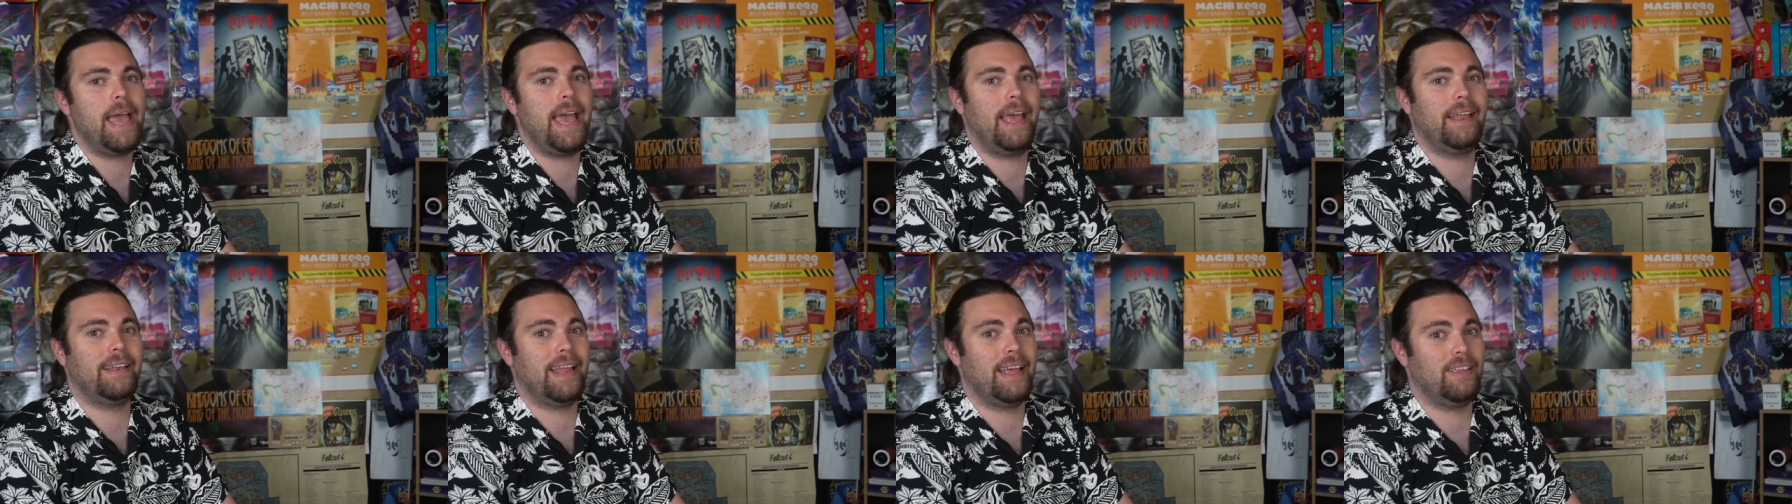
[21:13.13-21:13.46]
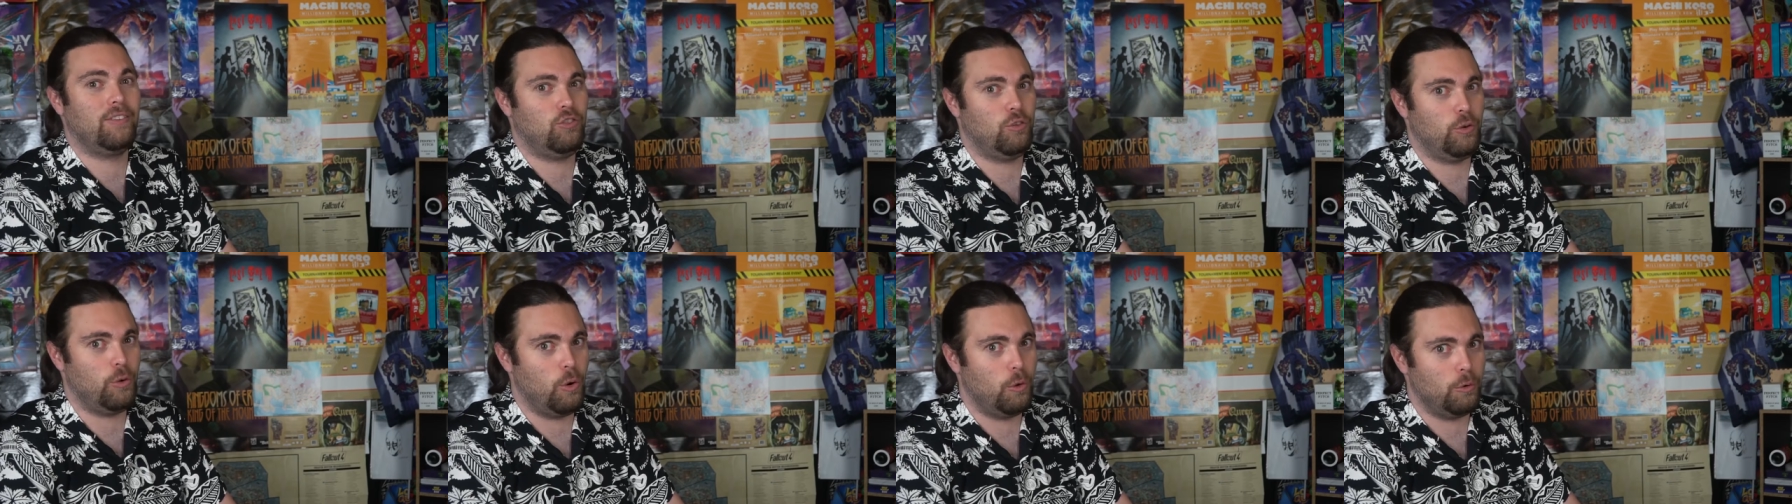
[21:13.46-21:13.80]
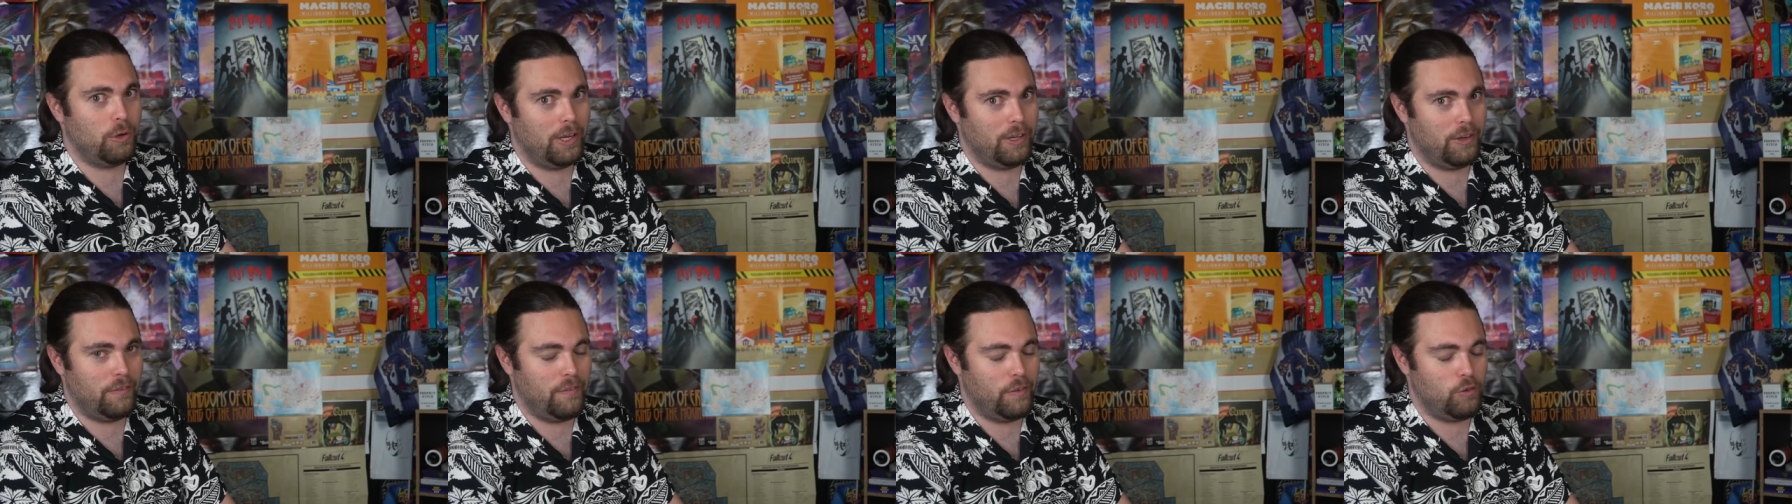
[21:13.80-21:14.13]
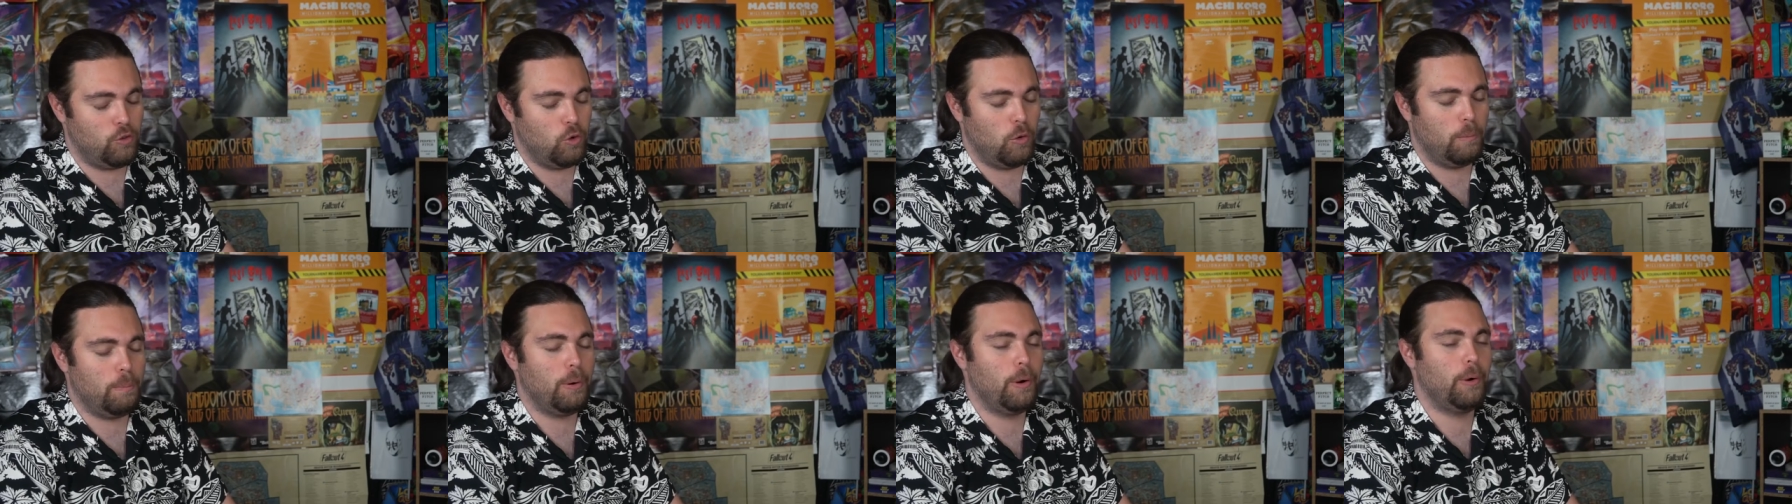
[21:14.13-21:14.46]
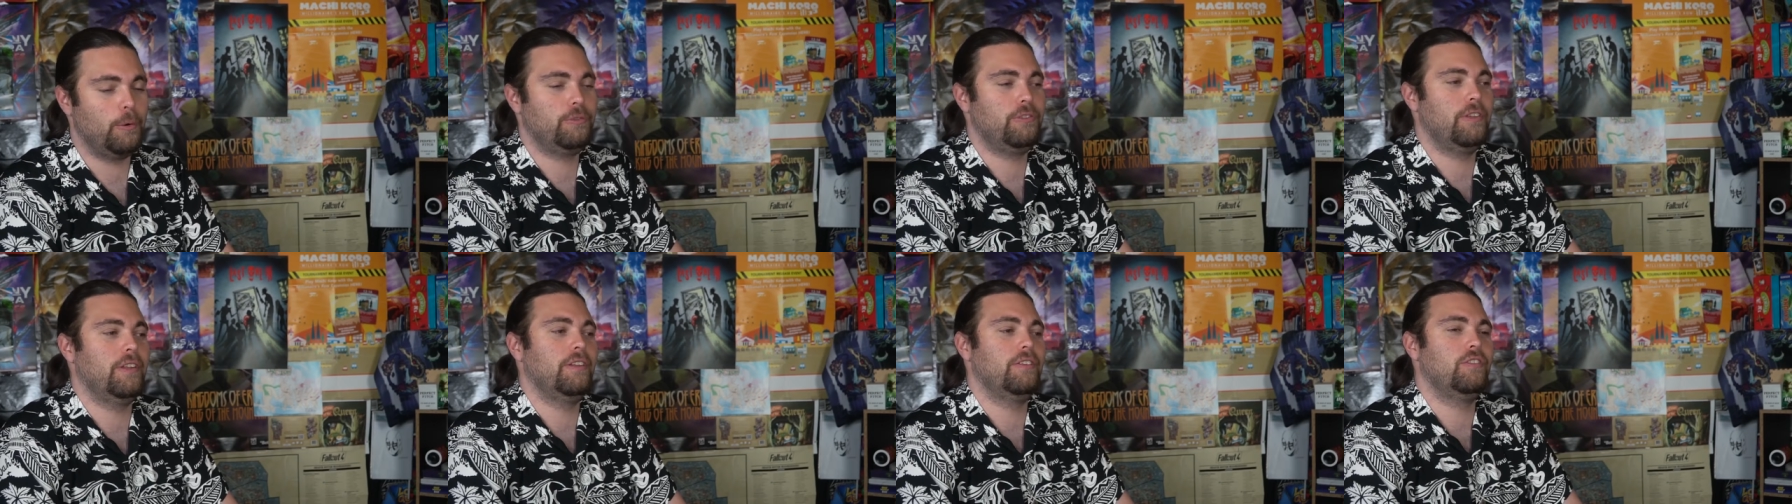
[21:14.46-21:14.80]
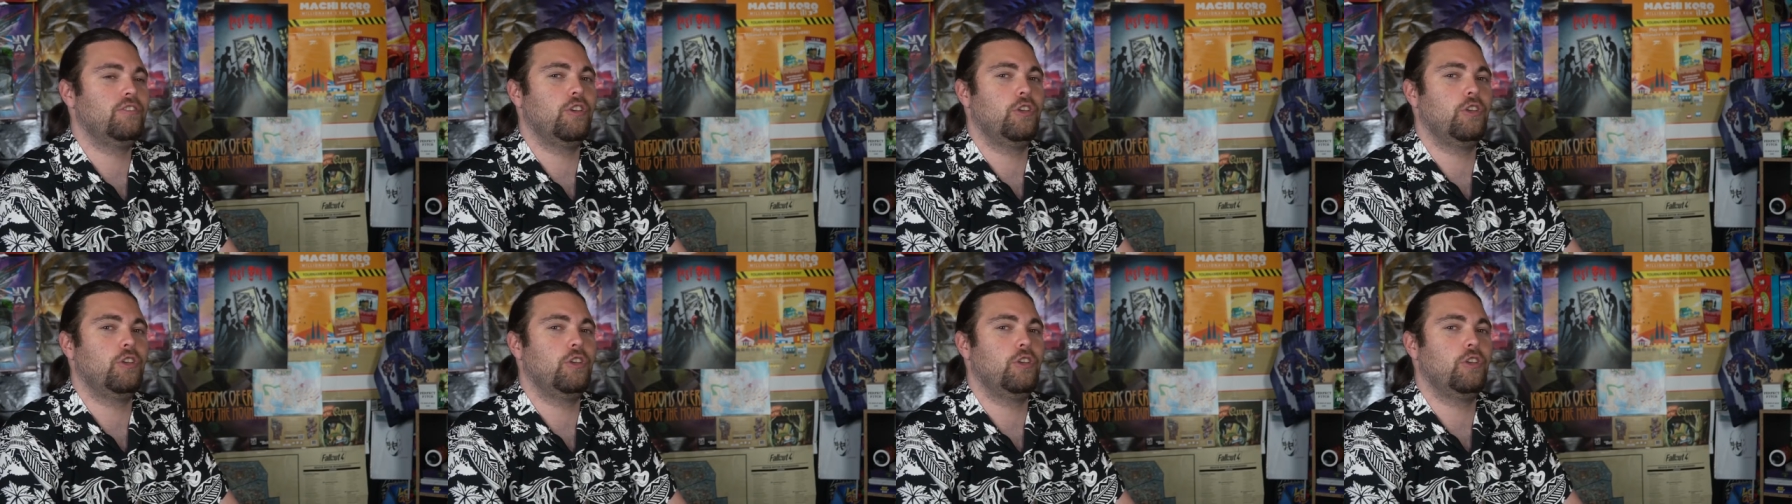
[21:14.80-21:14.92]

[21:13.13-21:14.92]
and as your own individual person,